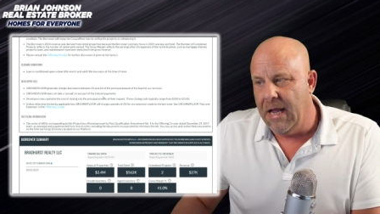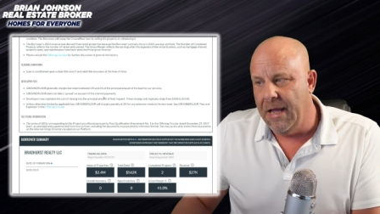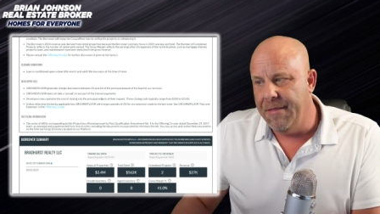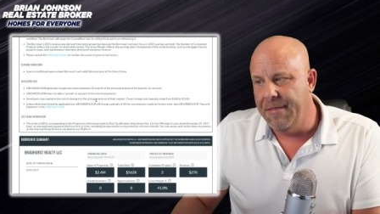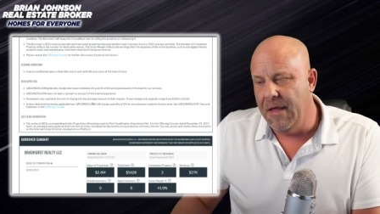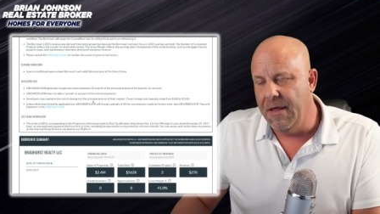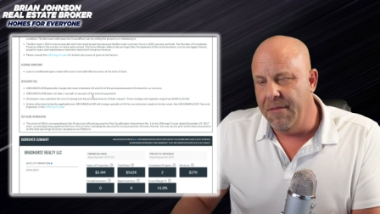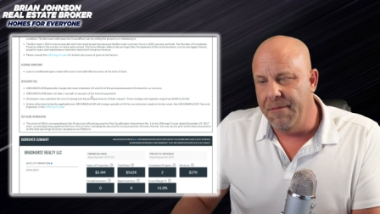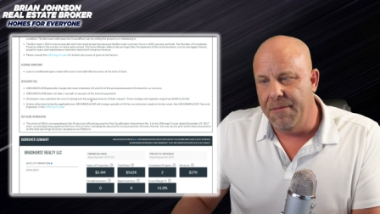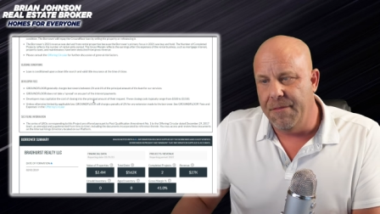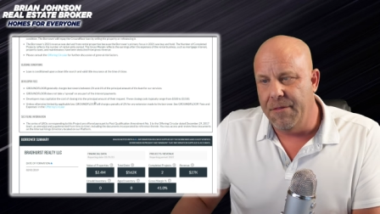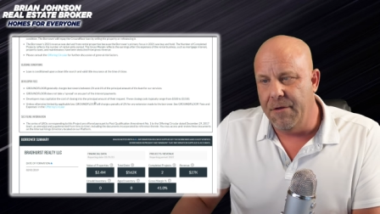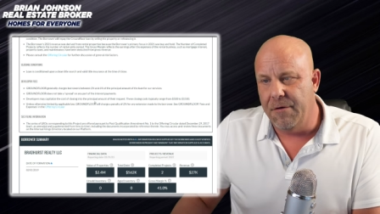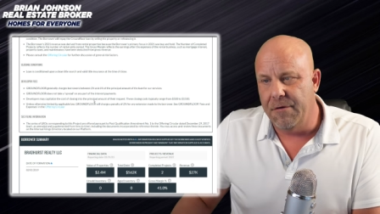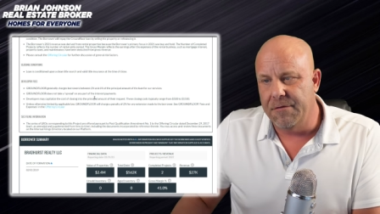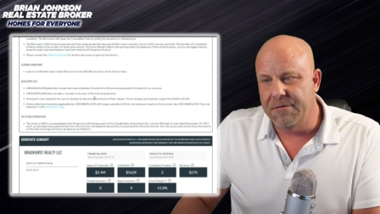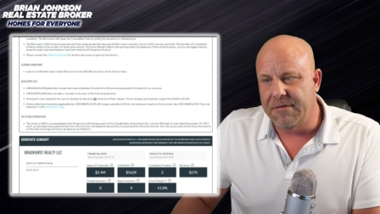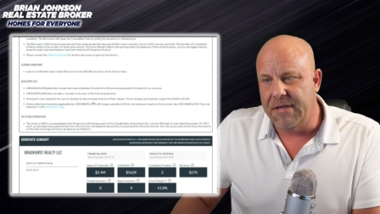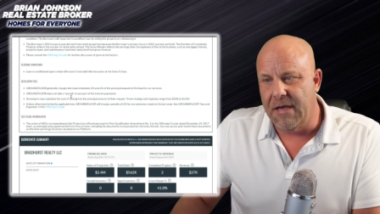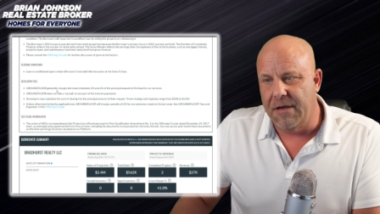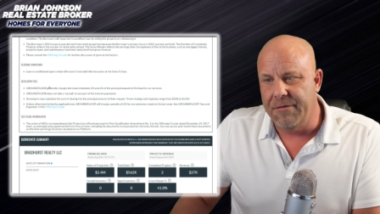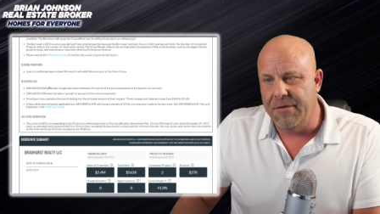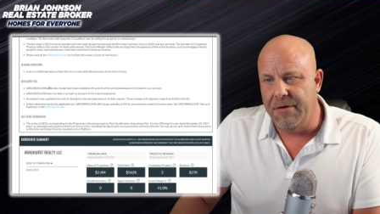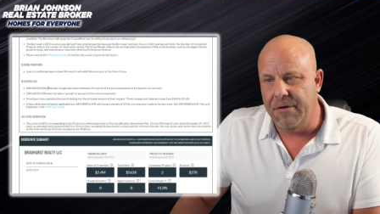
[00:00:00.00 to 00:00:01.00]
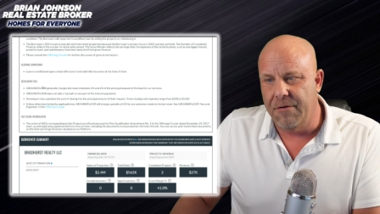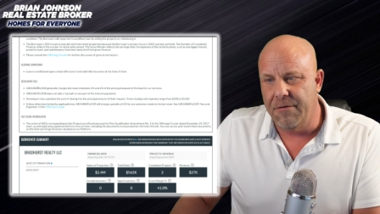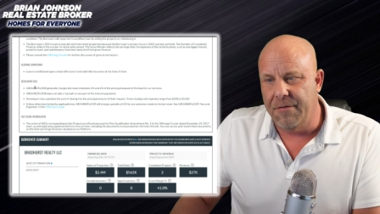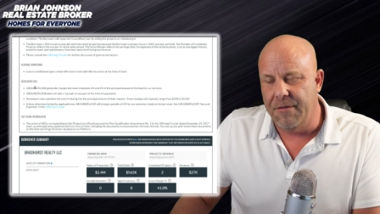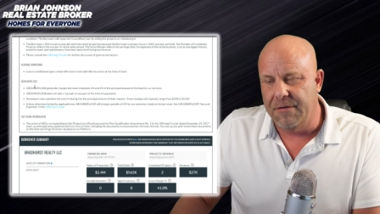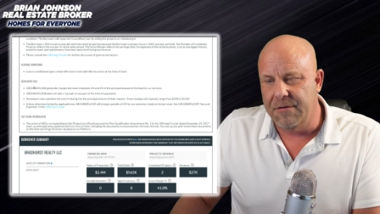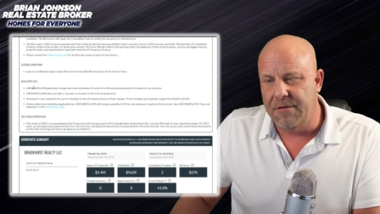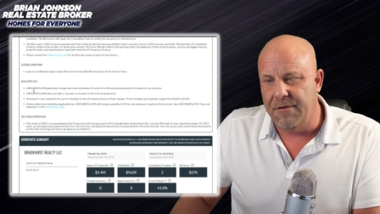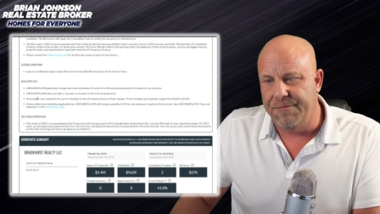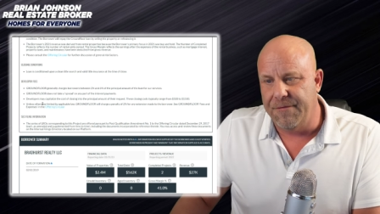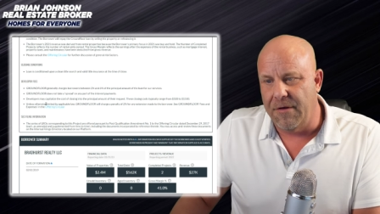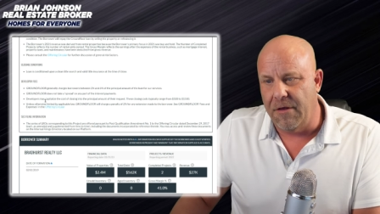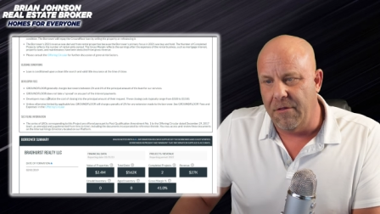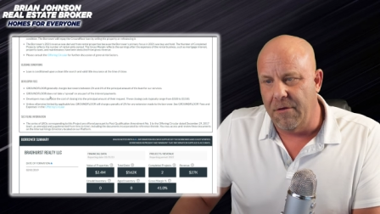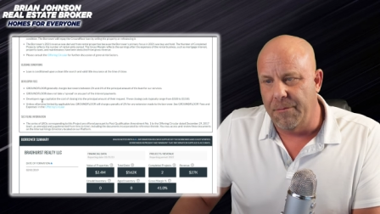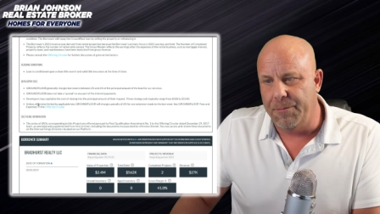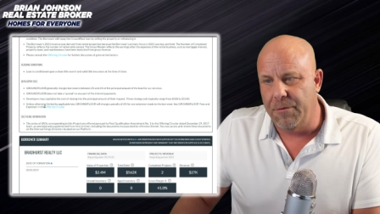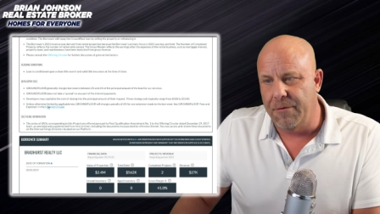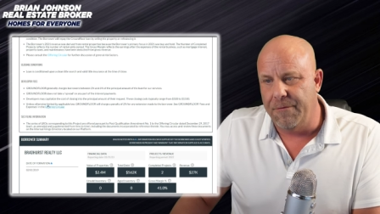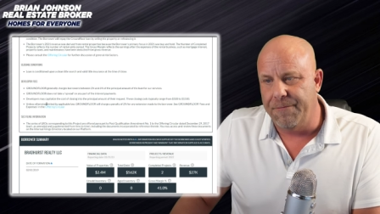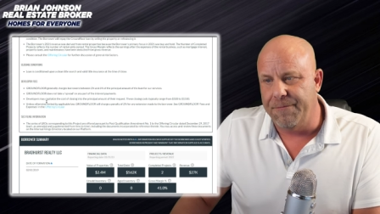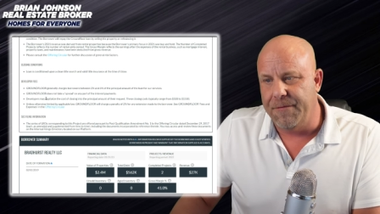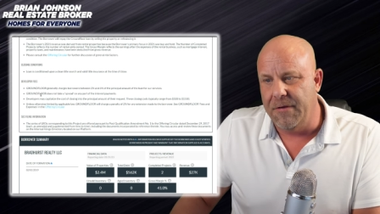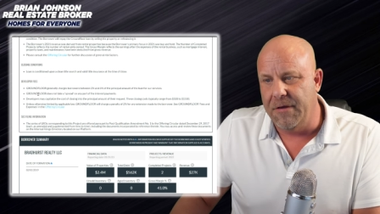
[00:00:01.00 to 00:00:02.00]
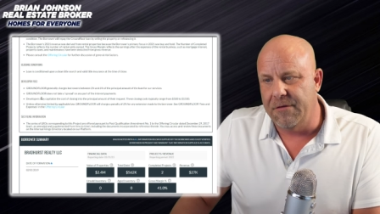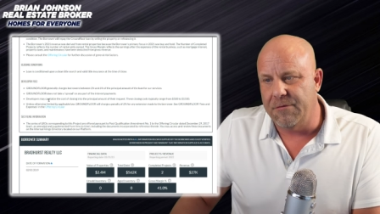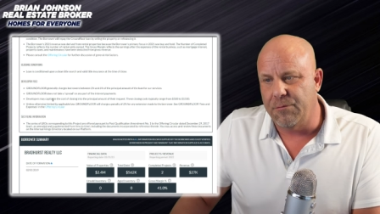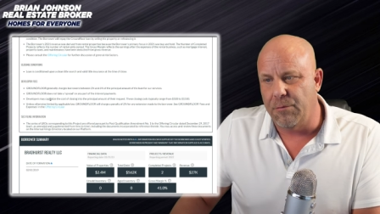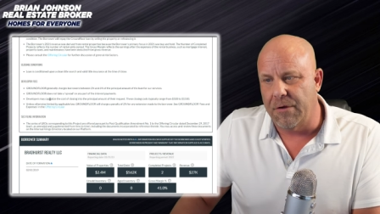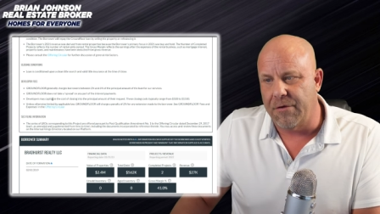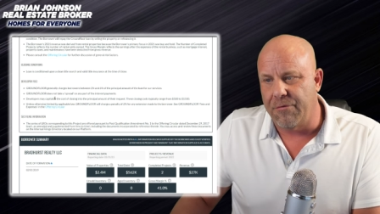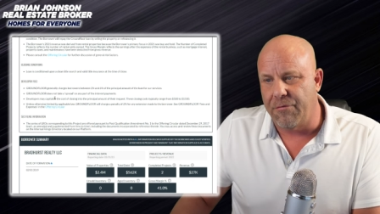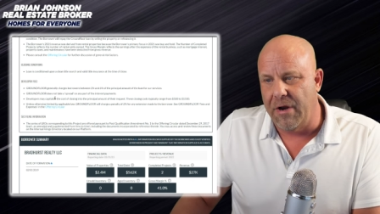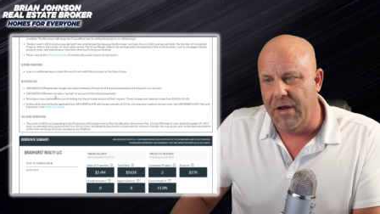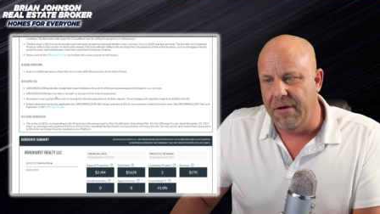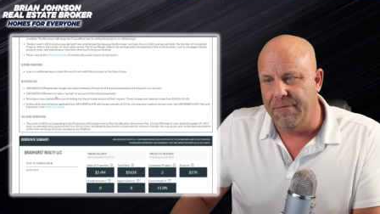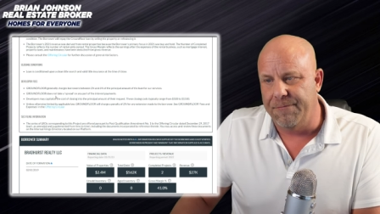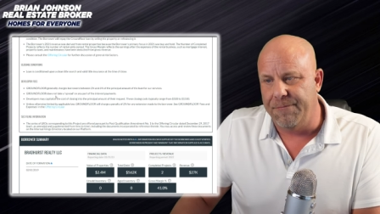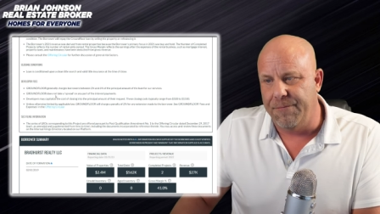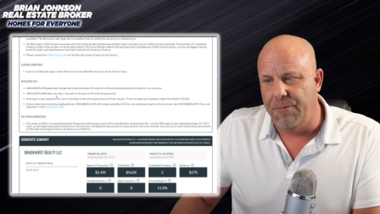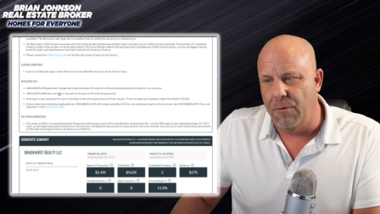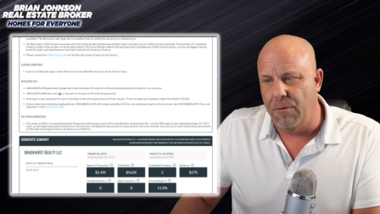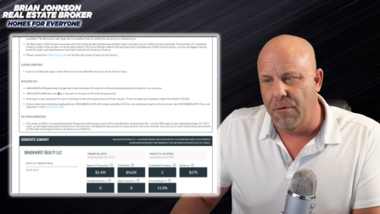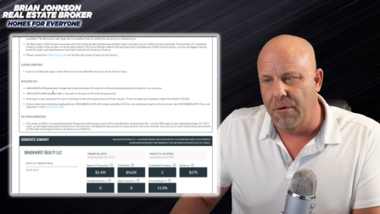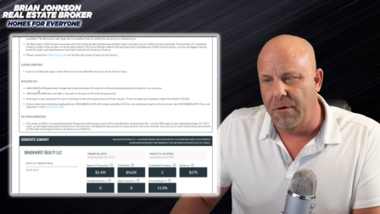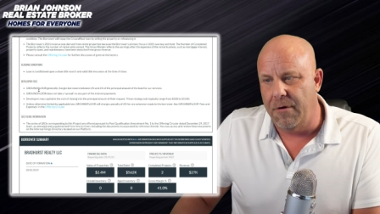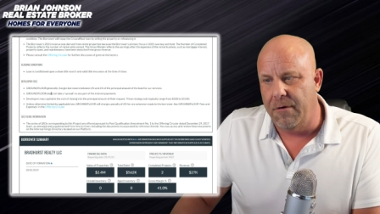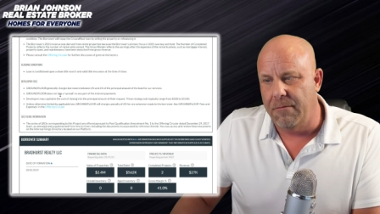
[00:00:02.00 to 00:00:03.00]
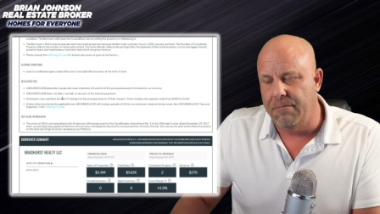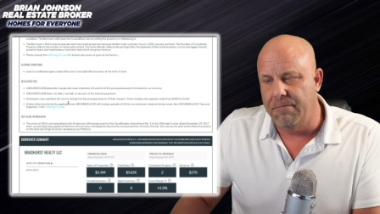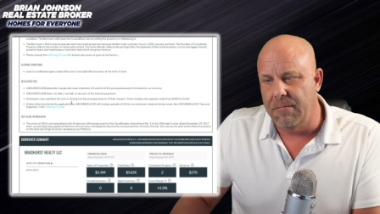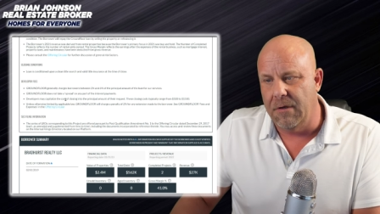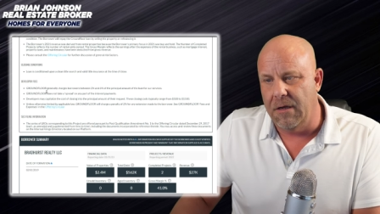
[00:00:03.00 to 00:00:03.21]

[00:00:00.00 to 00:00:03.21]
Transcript: And then there's down here, the developer fees, what ground floor,